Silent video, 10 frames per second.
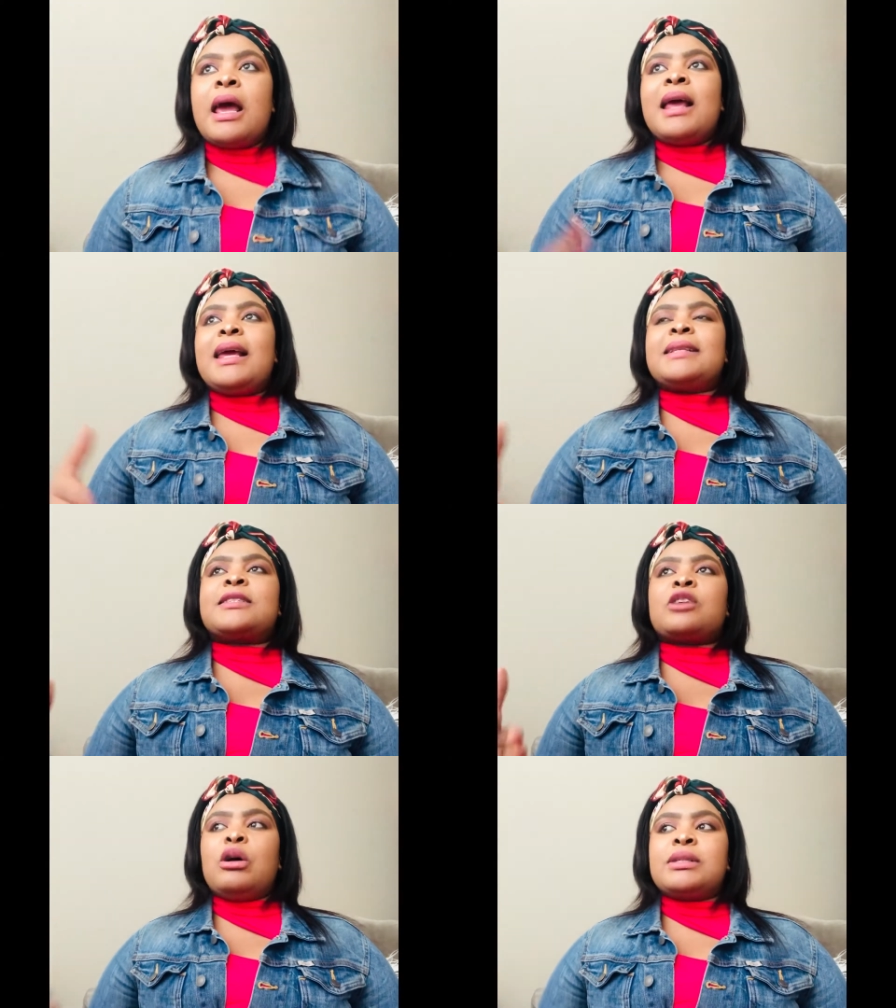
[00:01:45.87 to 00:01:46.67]
It's
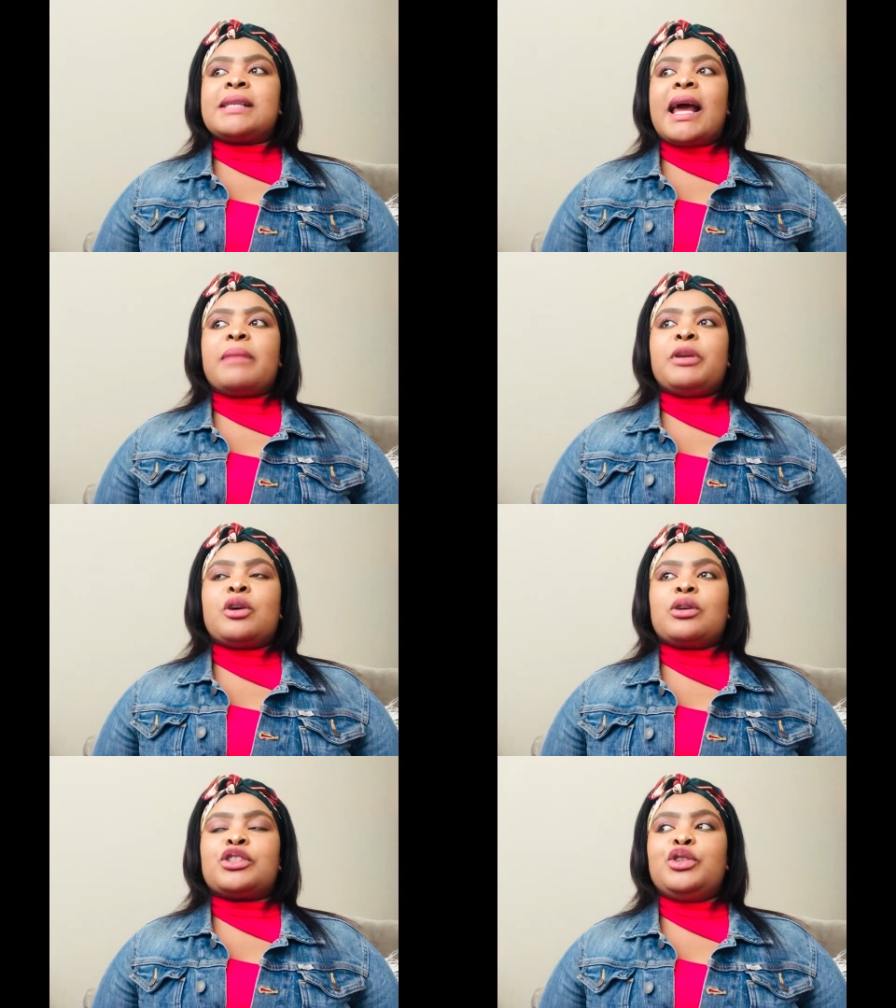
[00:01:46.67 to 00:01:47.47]
so sad
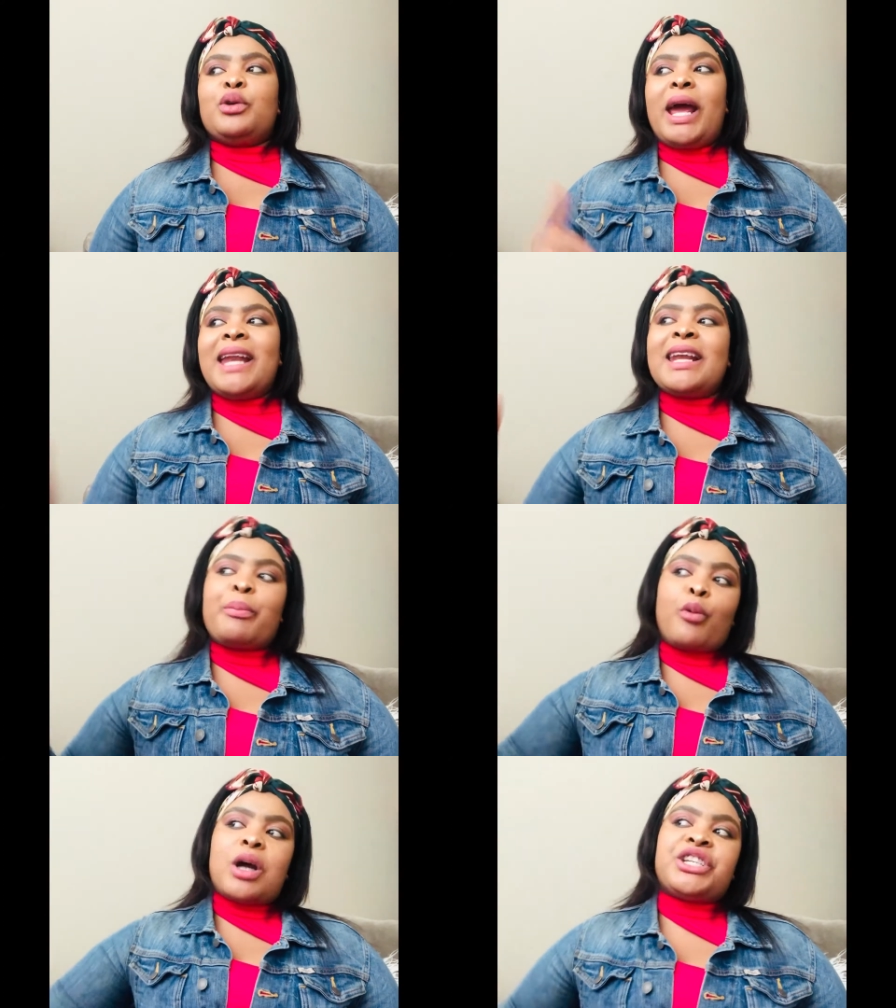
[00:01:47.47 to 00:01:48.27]
because you end
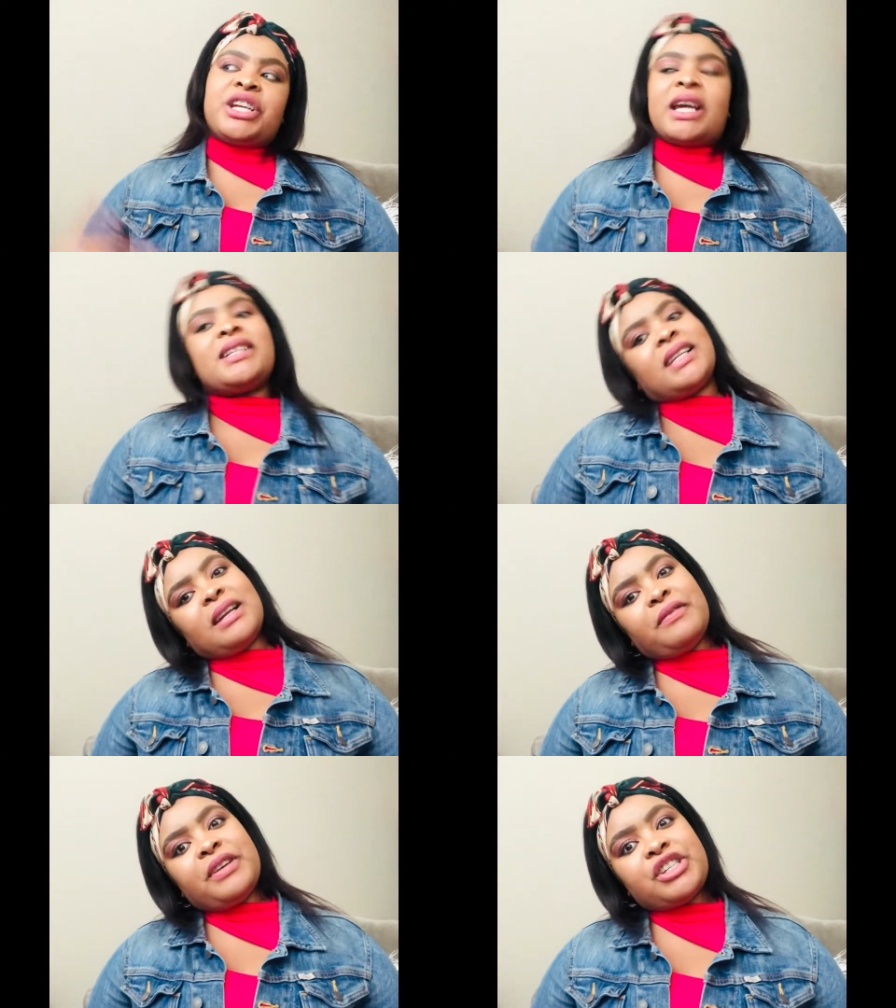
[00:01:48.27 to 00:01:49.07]
up watching a
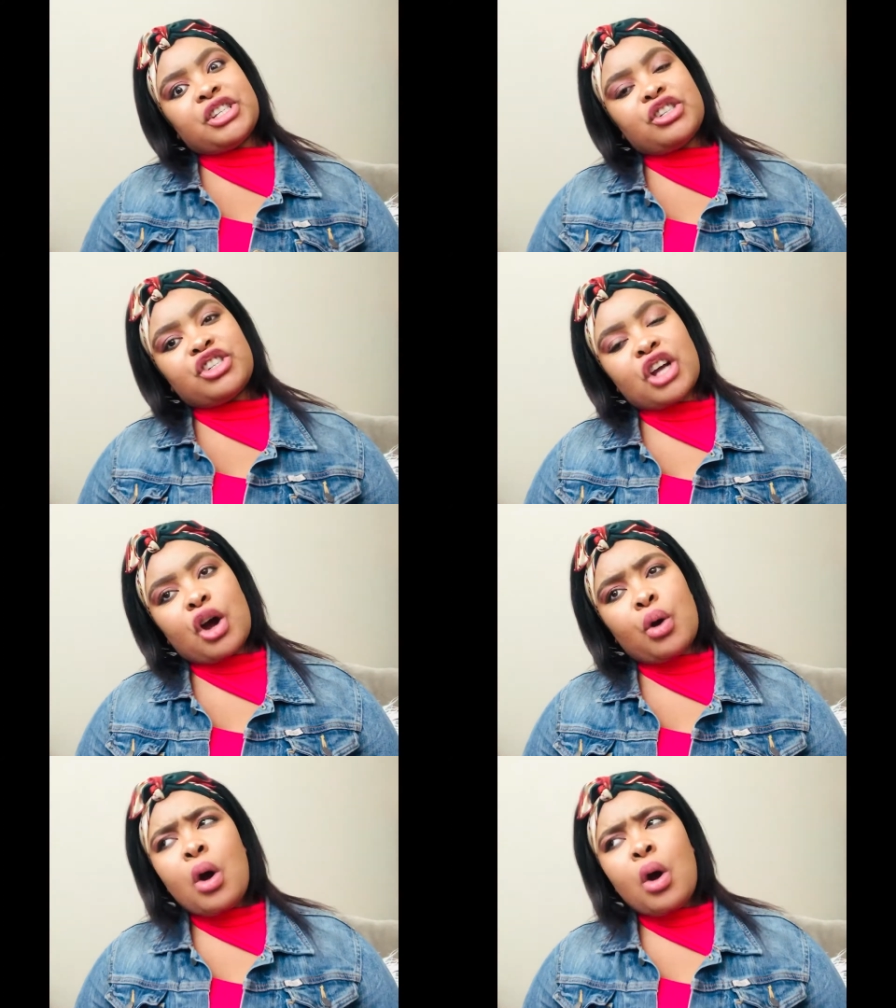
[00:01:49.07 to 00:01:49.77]
television show,